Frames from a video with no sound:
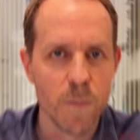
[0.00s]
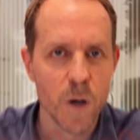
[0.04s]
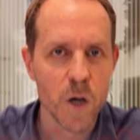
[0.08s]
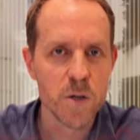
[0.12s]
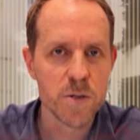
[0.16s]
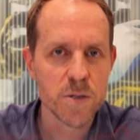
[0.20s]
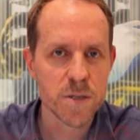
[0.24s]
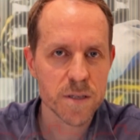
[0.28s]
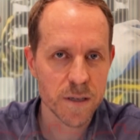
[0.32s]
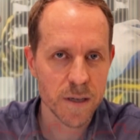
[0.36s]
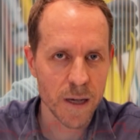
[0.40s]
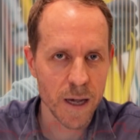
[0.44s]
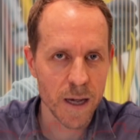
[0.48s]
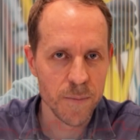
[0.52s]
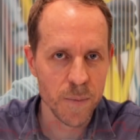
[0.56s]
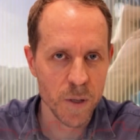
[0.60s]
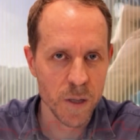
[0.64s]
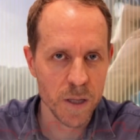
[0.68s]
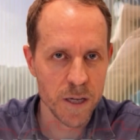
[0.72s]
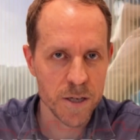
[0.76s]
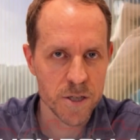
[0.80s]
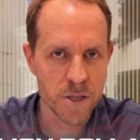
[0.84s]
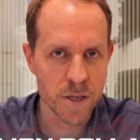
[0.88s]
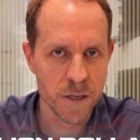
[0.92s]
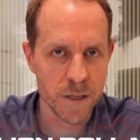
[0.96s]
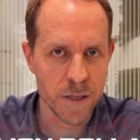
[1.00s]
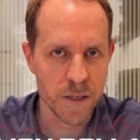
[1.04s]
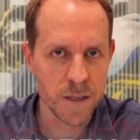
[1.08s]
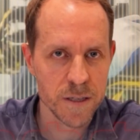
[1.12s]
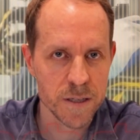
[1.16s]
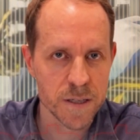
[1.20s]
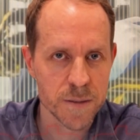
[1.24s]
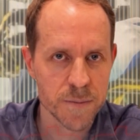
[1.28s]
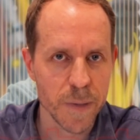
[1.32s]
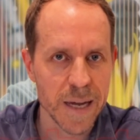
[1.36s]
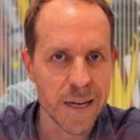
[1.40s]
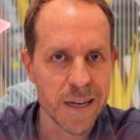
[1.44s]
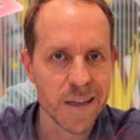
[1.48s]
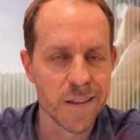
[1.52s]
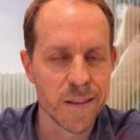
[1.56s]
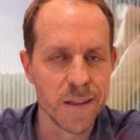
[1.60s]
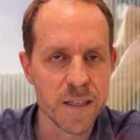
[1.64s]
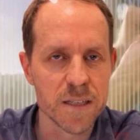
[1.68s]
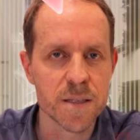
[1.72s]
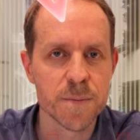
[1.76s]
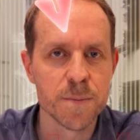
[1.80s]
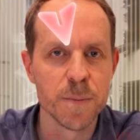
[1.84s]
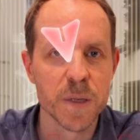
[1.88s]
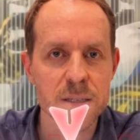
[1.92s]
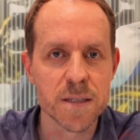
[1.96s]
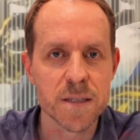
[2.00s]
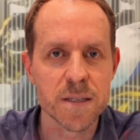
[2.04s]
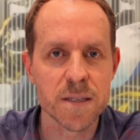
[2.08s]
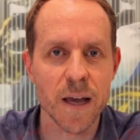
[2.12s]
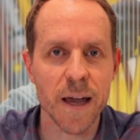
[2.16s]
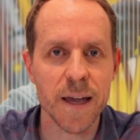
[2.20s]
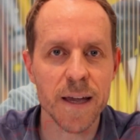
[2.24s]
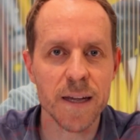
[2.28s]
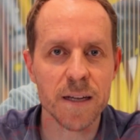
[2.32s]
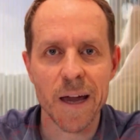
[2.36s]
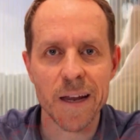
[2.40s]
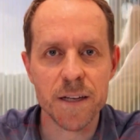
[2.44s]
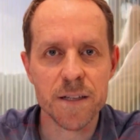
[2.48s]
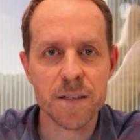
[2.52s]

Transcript: Most cable engineers make this mistake,